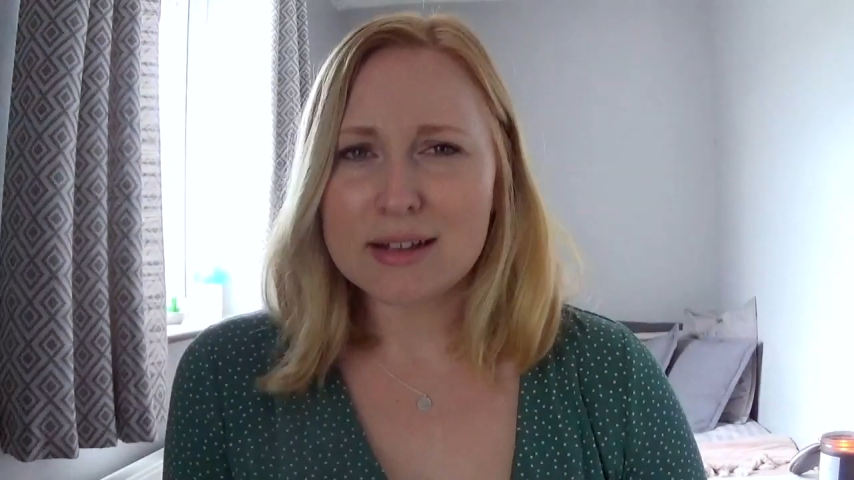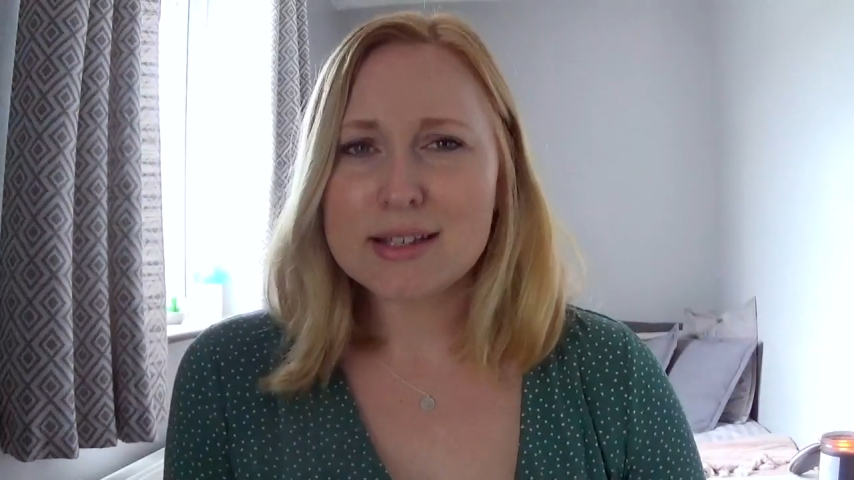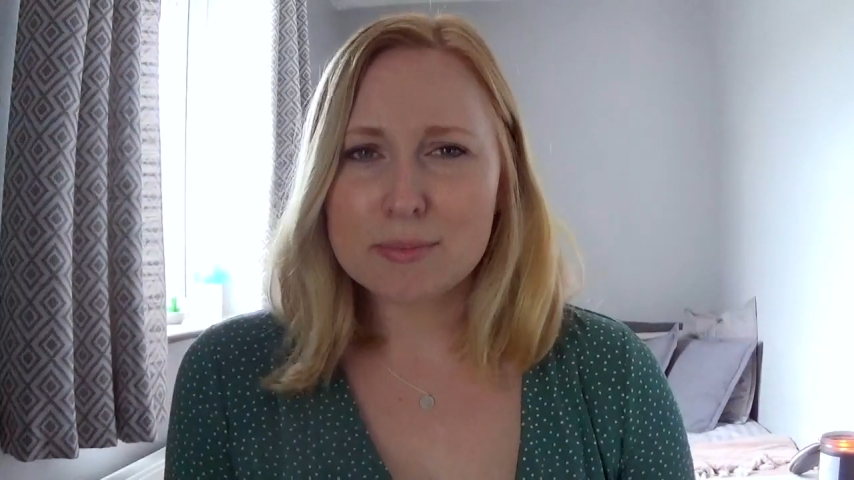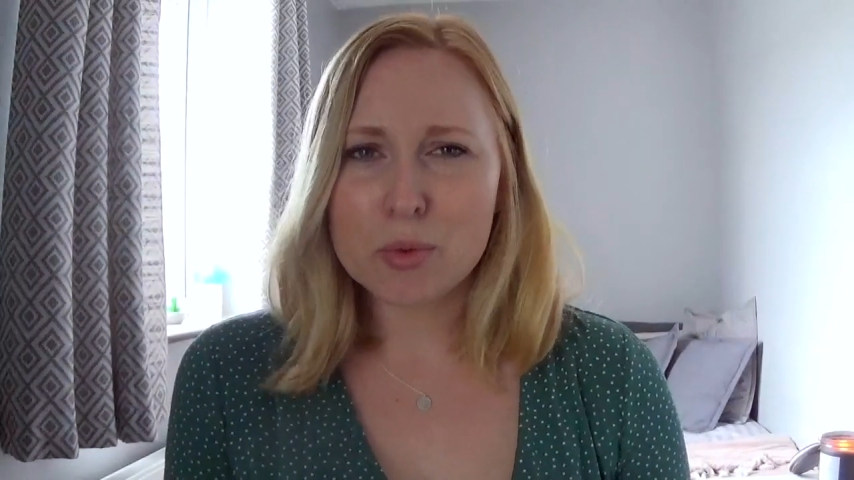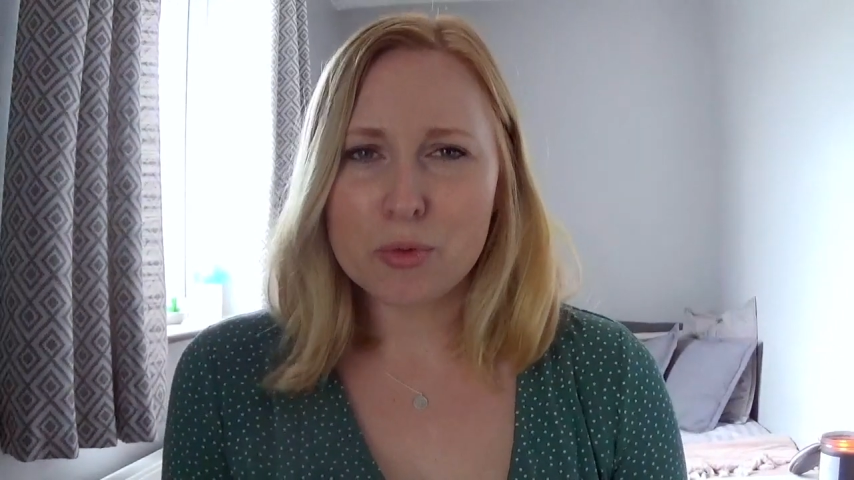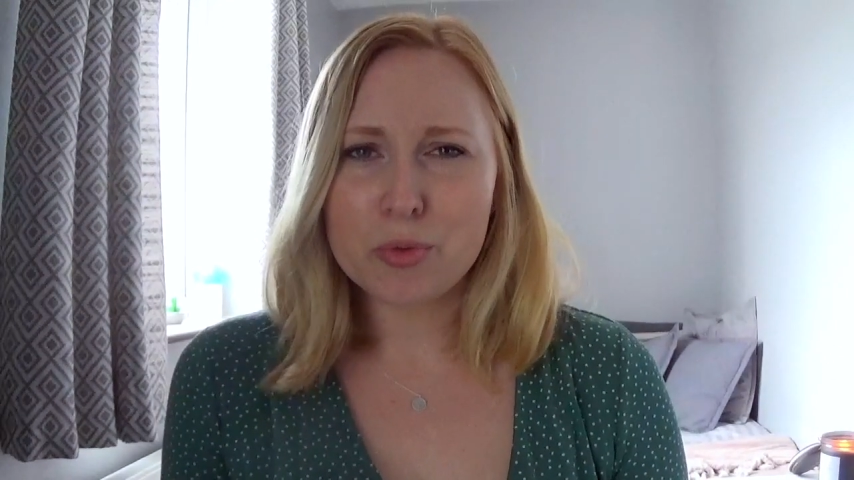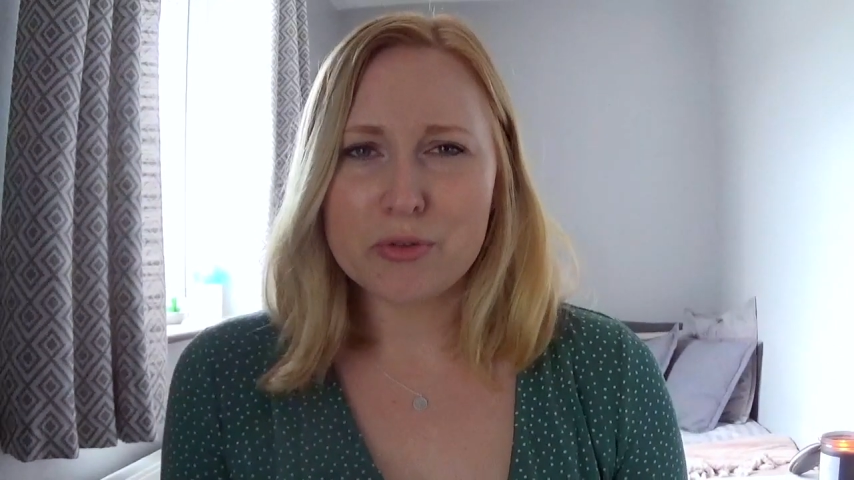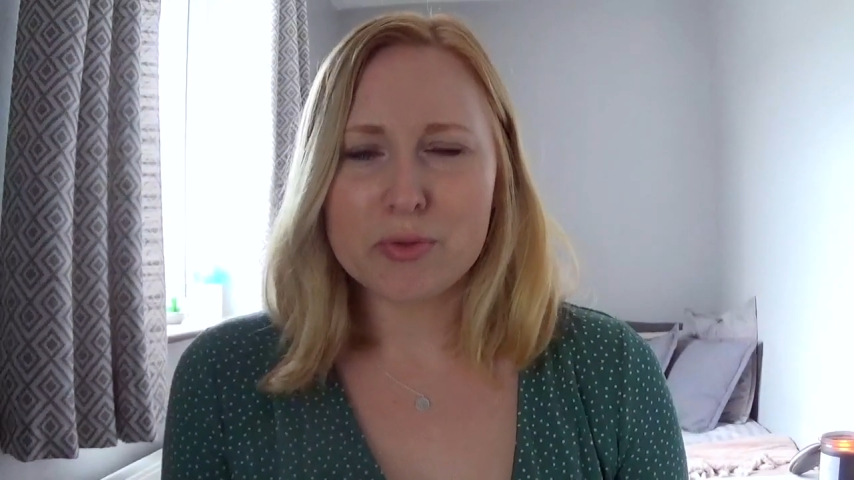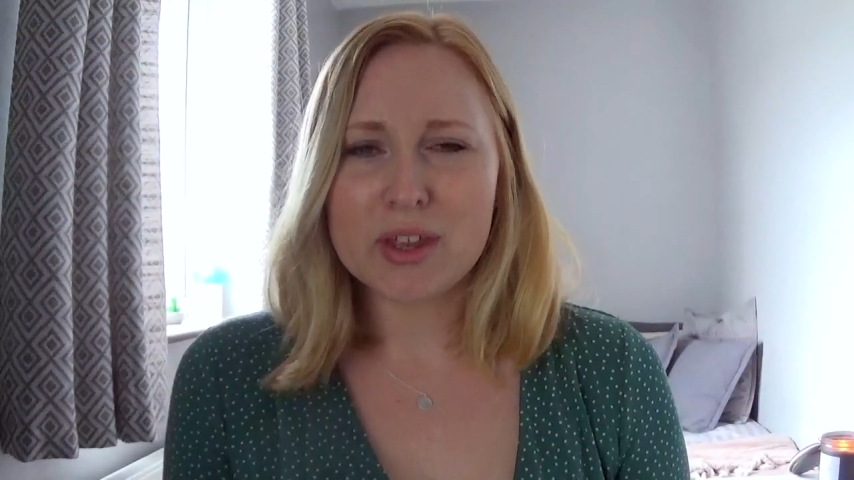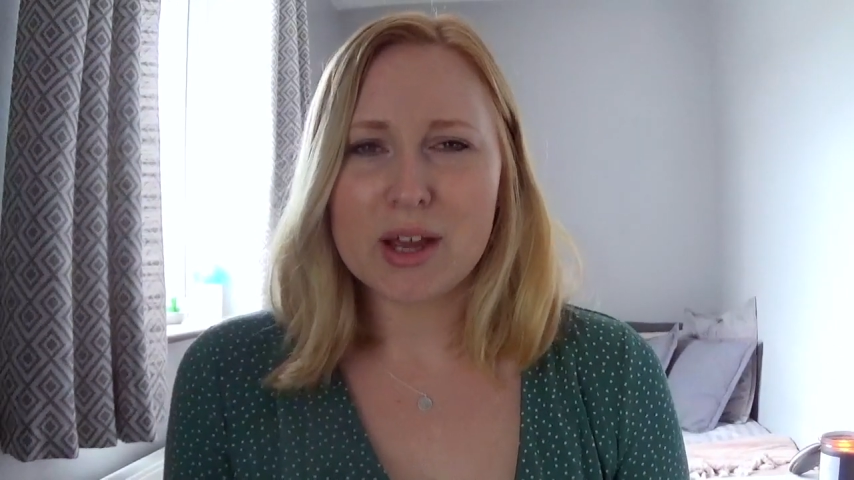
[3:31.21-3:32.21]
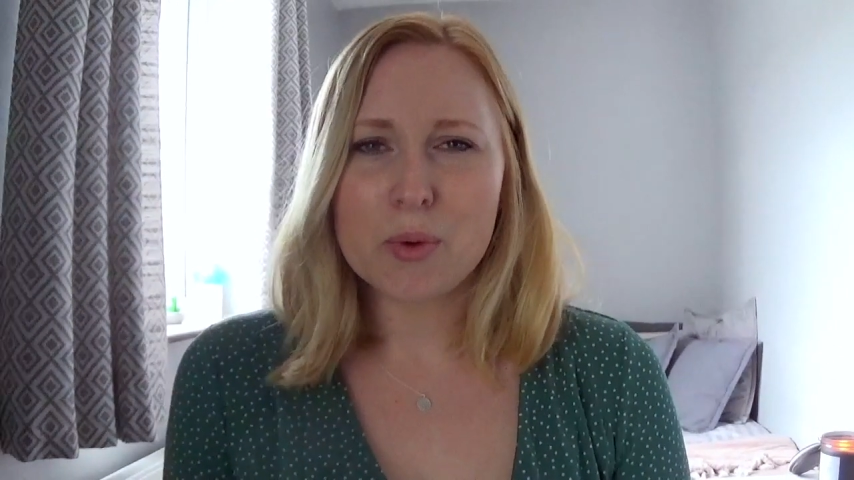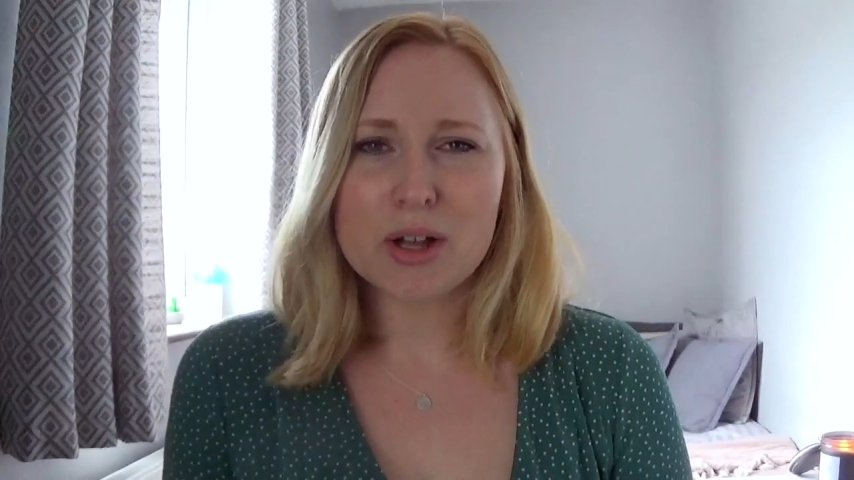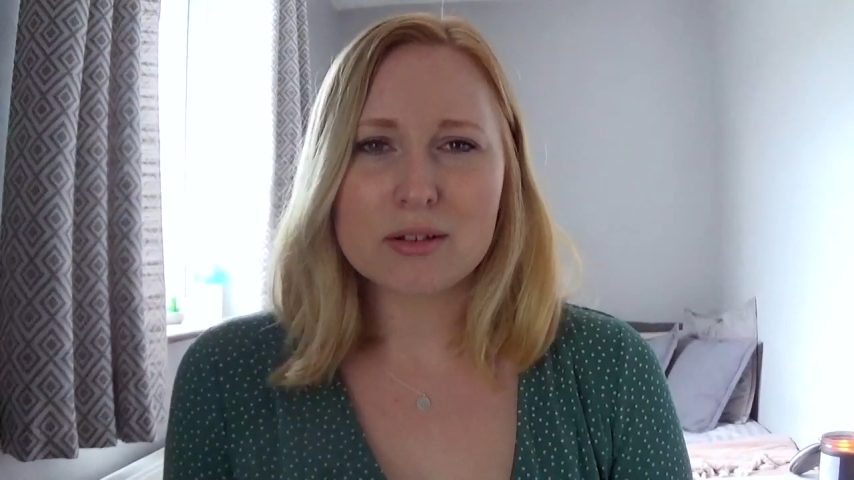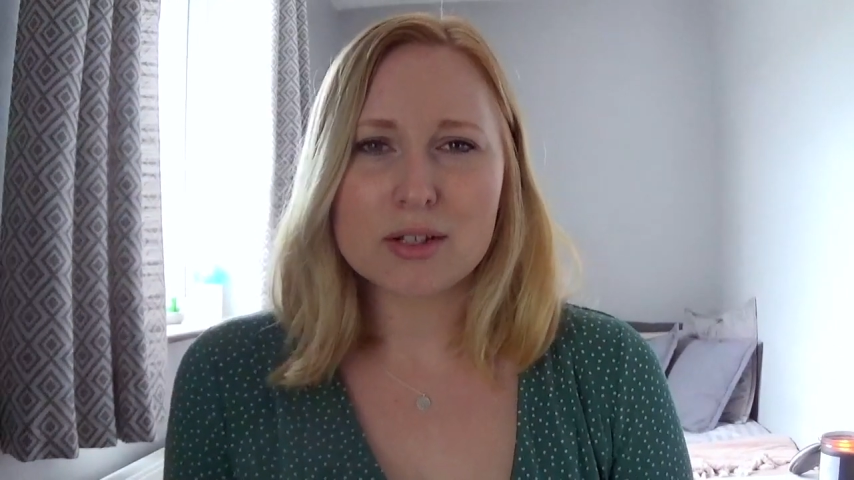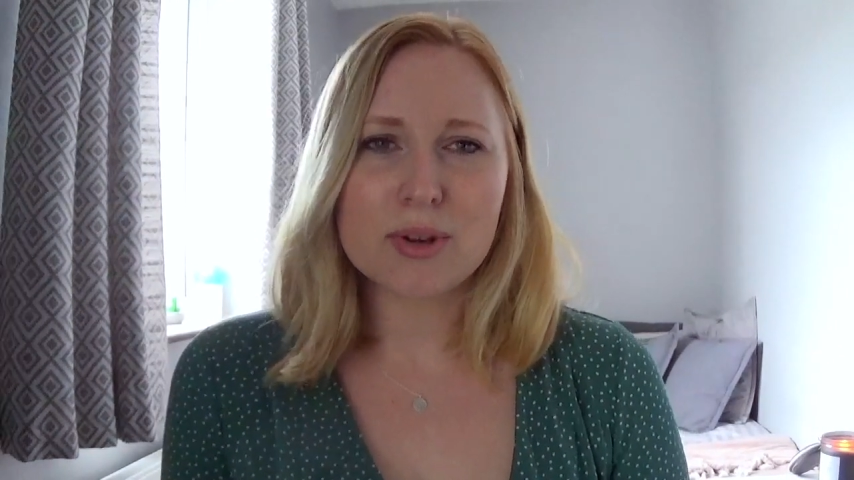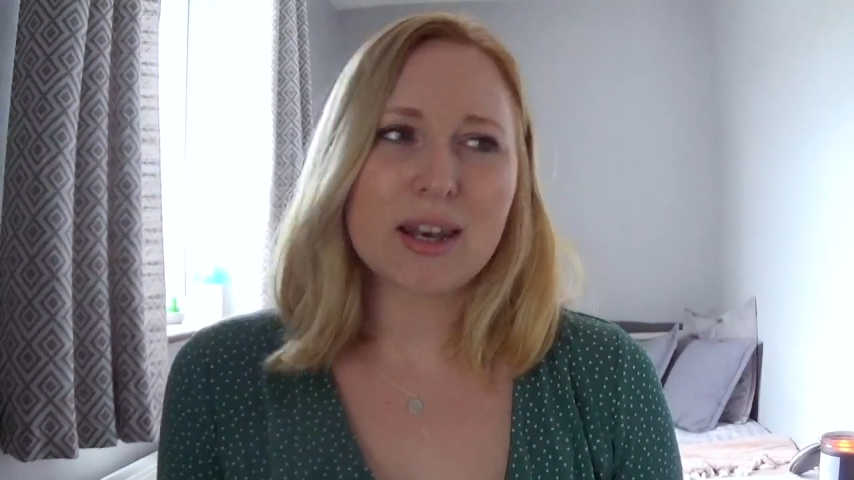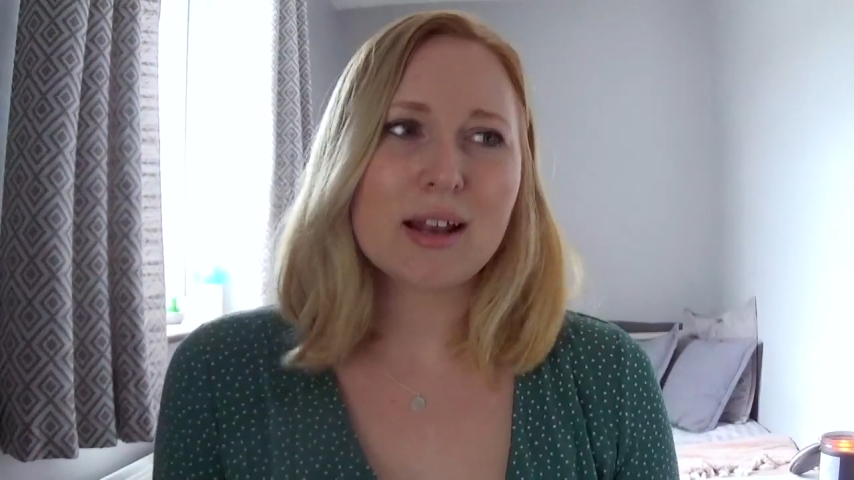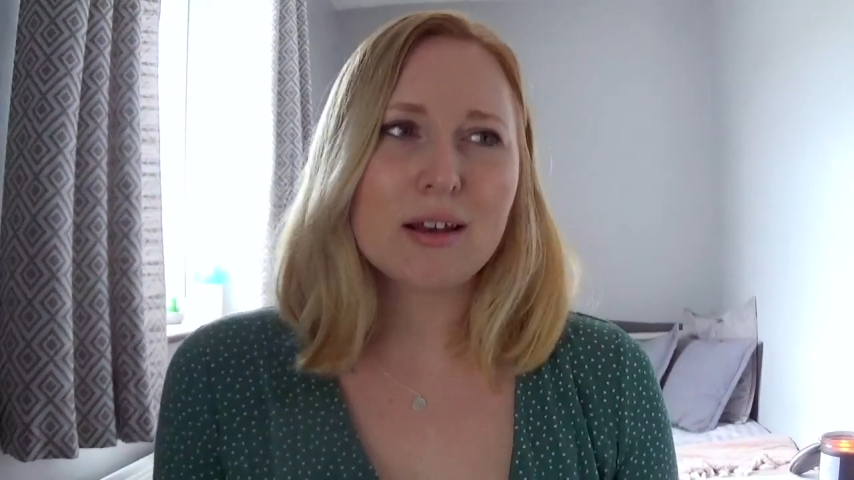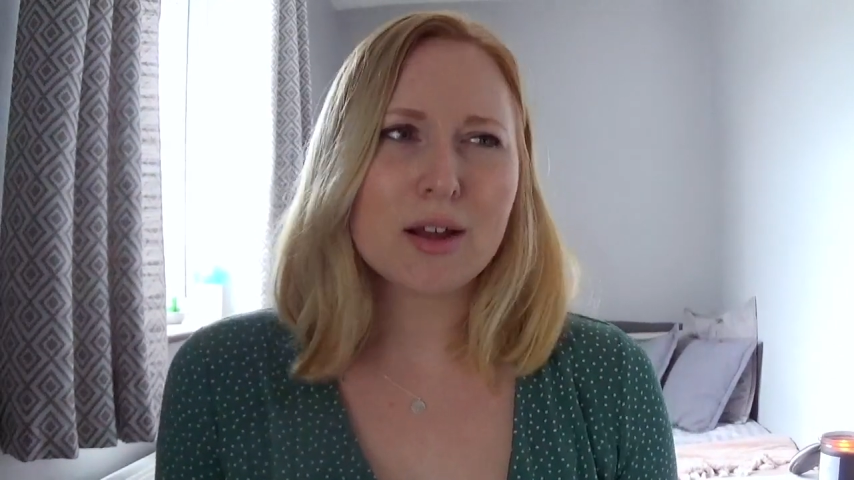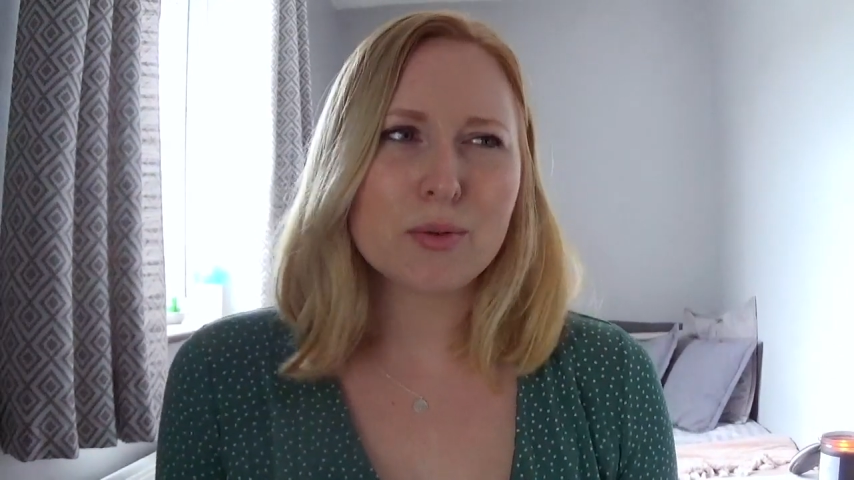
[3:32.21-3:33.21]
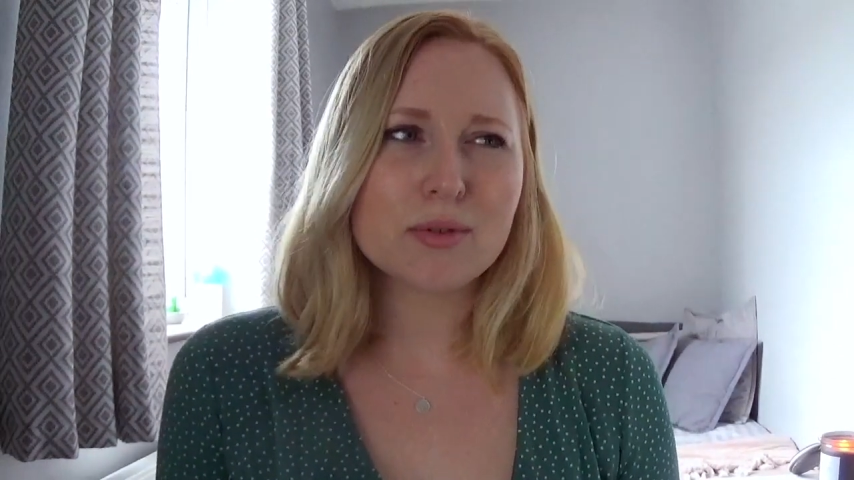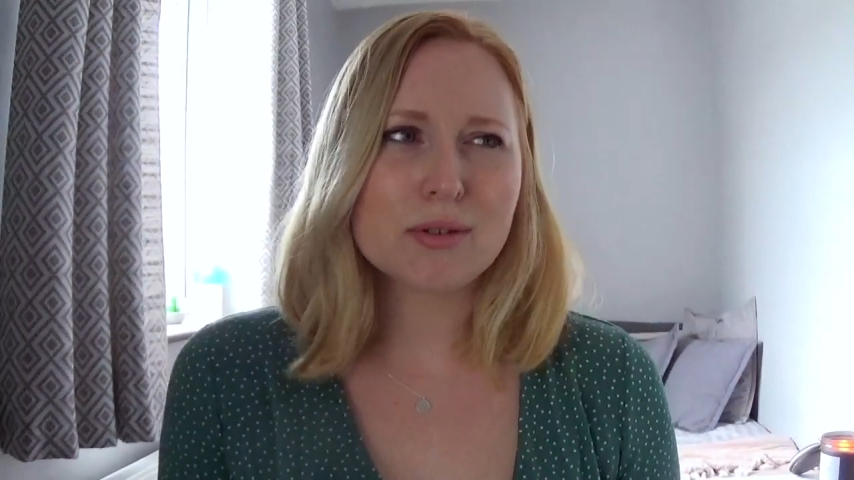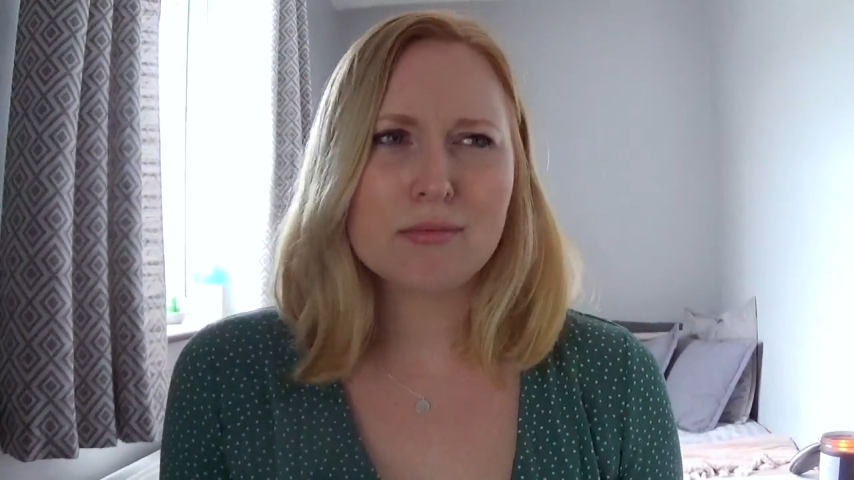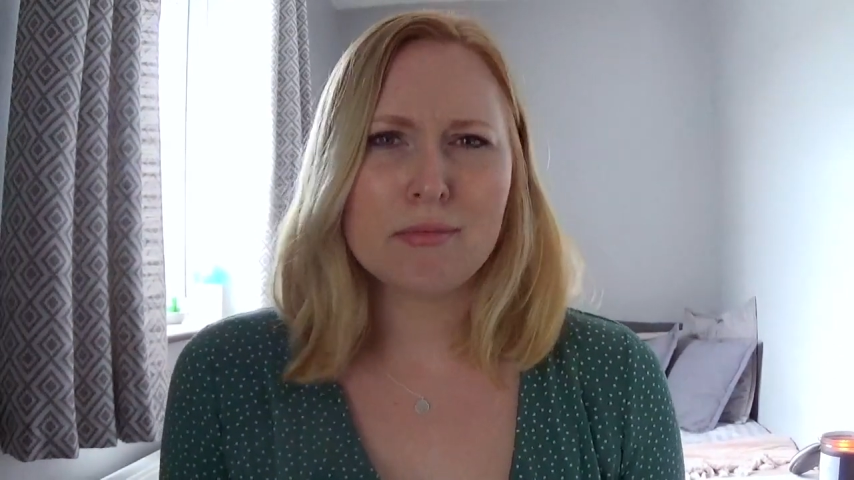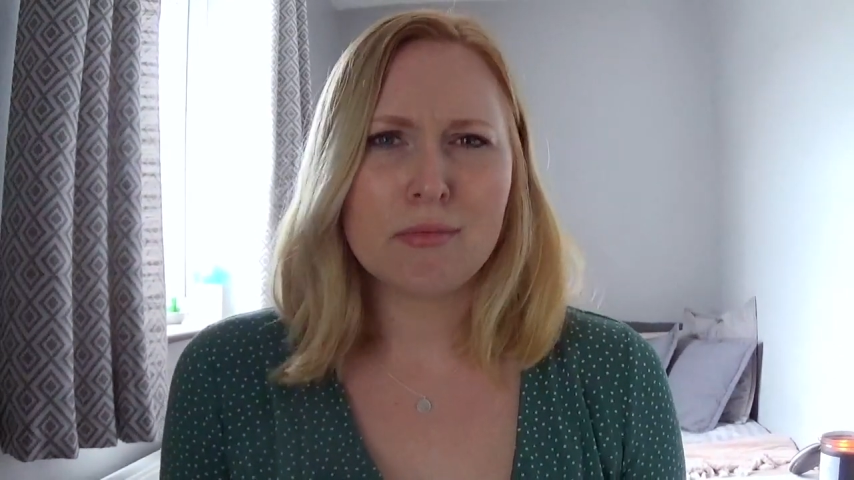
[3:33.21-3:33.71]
I'll see more improvement than I will doing like loads